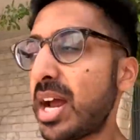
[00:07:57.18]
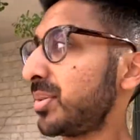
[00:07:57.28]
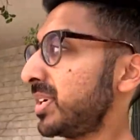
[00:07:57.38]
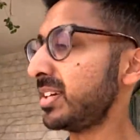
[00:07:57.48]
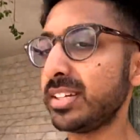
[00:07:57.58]
can't
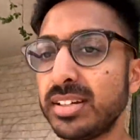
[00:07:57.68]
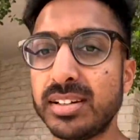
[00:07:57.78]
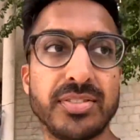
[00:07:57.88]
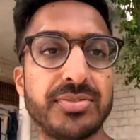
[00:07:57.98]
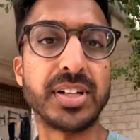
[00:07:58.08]
really
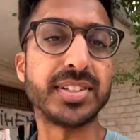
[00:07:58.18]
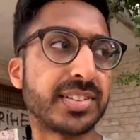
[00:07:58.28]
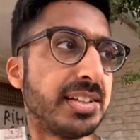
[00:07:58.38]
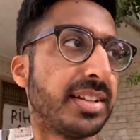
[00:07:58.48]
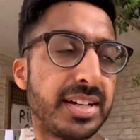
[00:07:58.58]
feel the
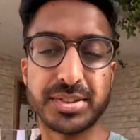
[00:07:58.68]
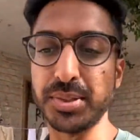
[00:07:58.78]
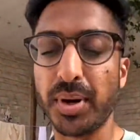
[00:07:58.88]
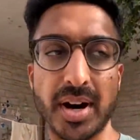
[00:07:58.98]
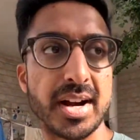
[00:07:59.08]
sunlight
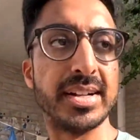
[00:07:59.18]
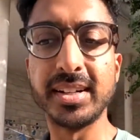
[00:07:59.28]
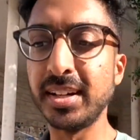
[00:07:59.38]
too hard.